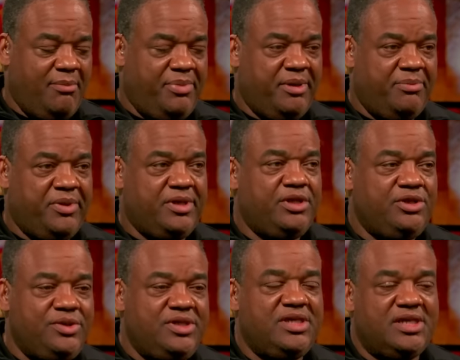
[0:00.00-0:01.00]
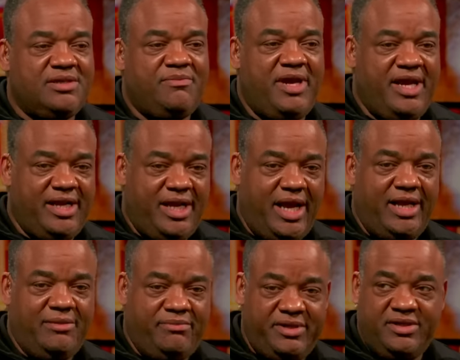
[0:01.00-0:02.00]
But you just made
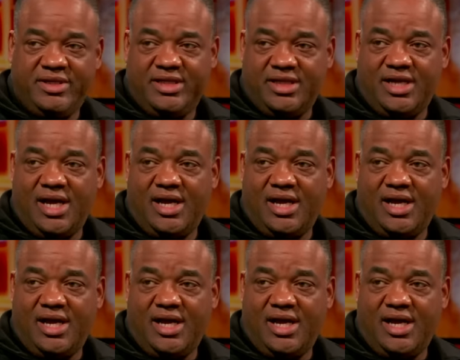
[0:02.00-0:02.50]
$8 billion.